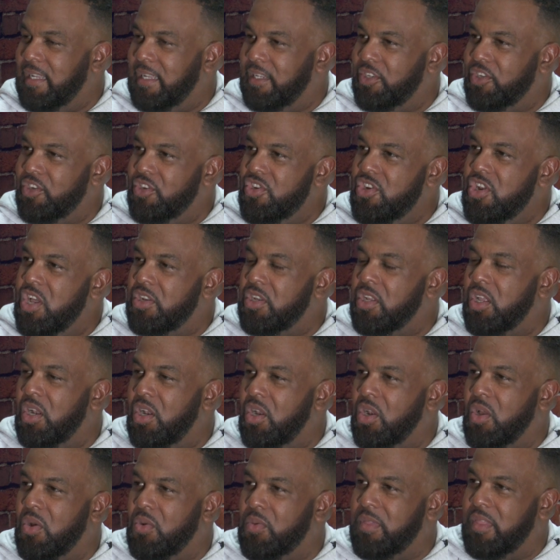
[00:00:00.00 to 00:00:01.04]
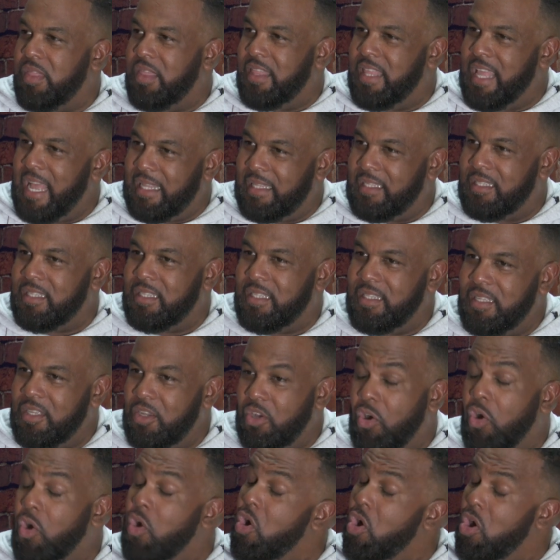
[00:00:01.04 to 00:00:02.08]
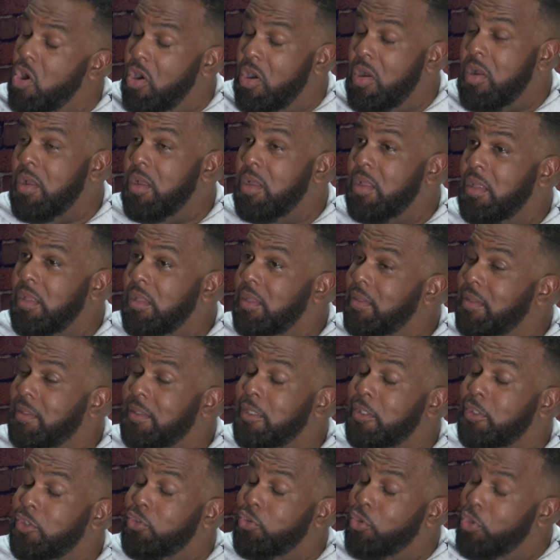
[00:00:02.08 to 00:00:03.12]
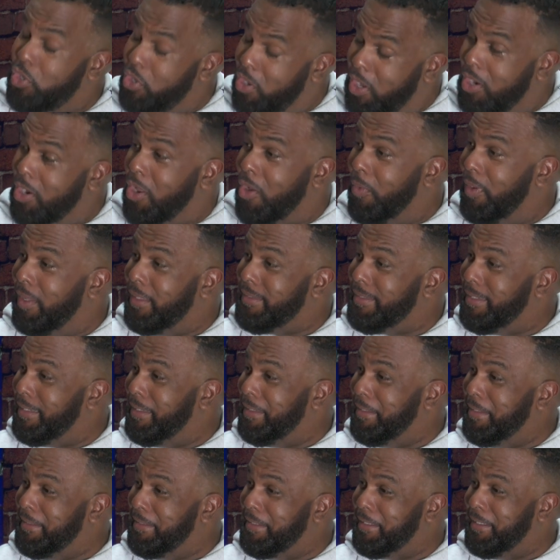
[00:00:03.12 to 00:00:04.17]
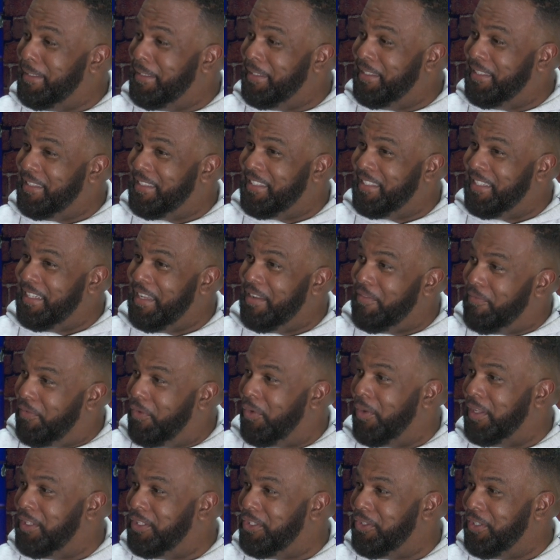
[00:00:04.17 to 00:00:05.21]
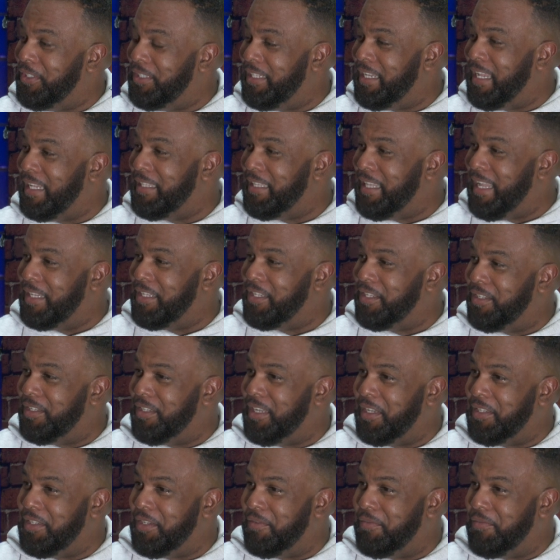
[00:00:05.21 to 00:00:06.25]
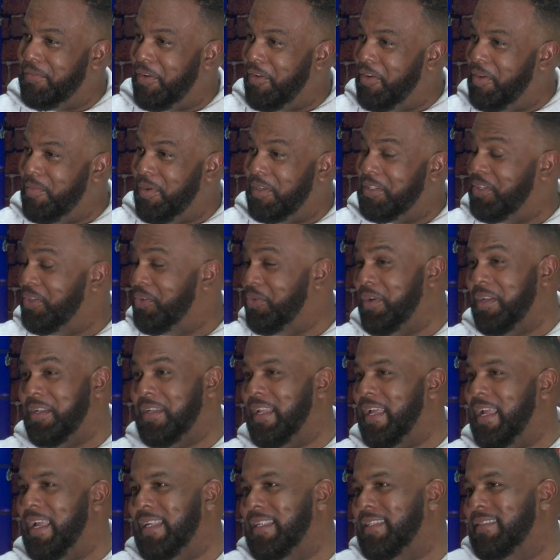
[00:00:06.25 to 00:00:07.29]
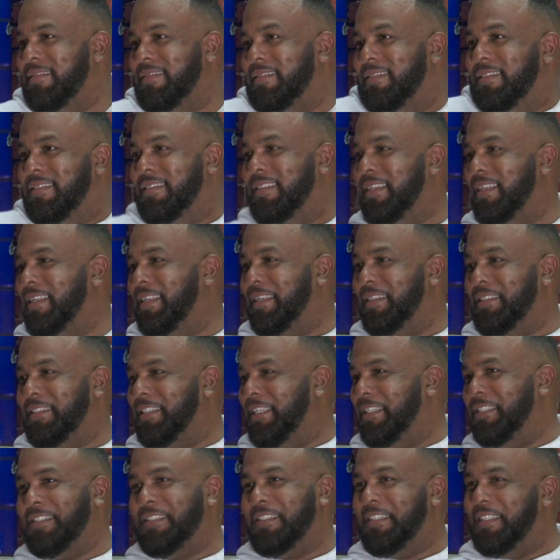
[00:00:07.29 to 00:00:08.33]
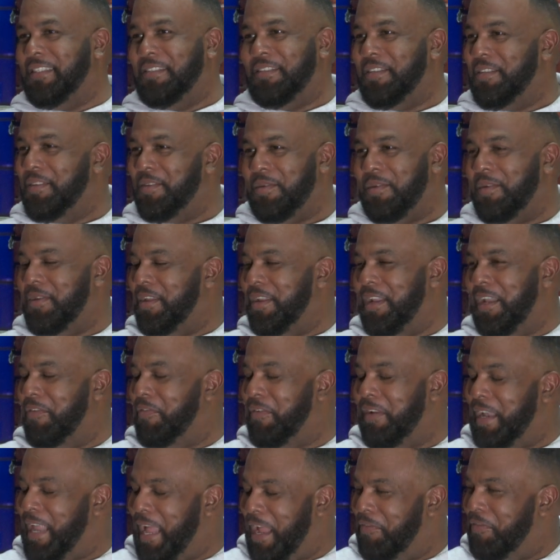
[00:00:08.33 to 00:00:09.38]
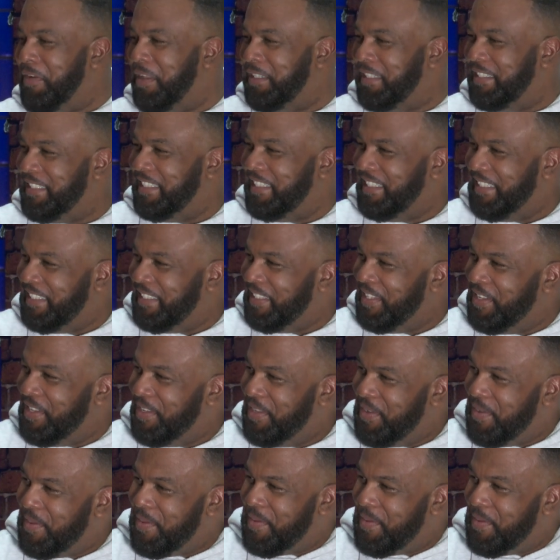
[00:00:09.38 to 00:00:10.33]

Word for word: and not allow that? Or do you allow it to, to, to influence you? say that, that, you that you're very much, you know what, I just Living life as it is. Well, I